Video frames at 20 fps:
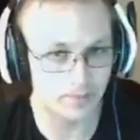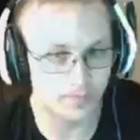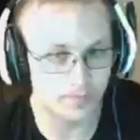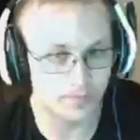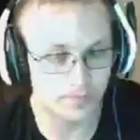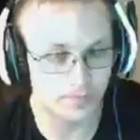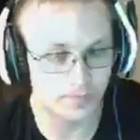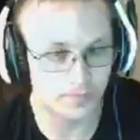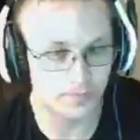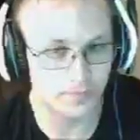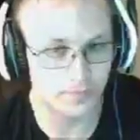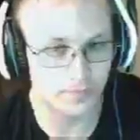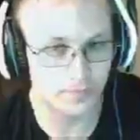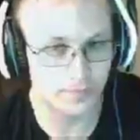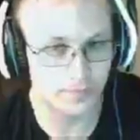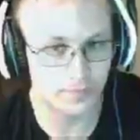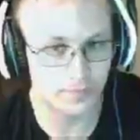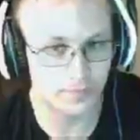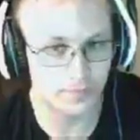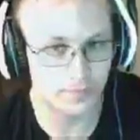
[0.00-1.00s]

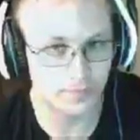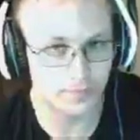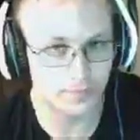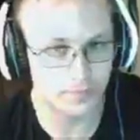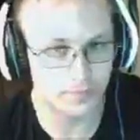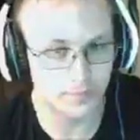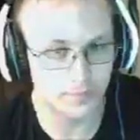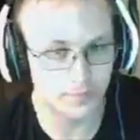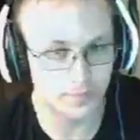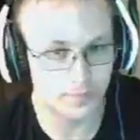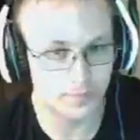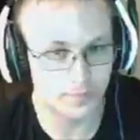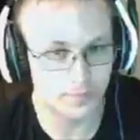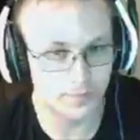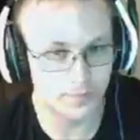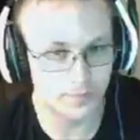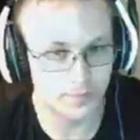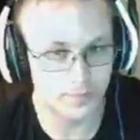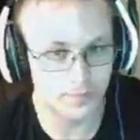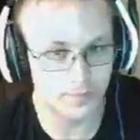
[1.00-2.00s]

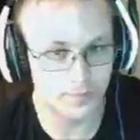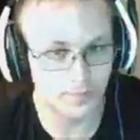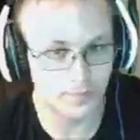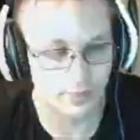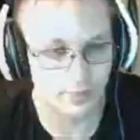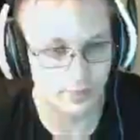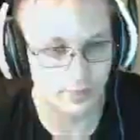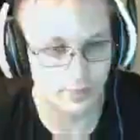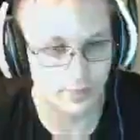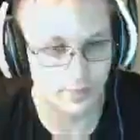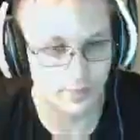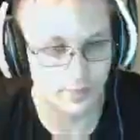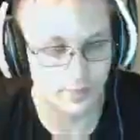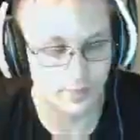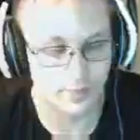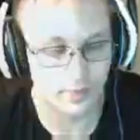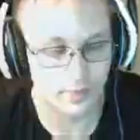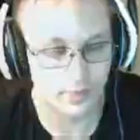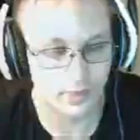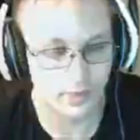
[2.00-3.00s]

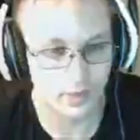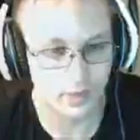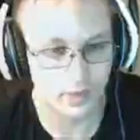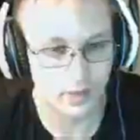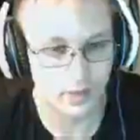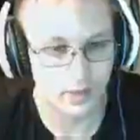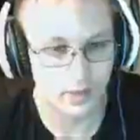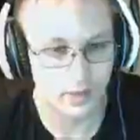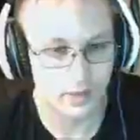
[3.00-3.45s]
Nothing is said.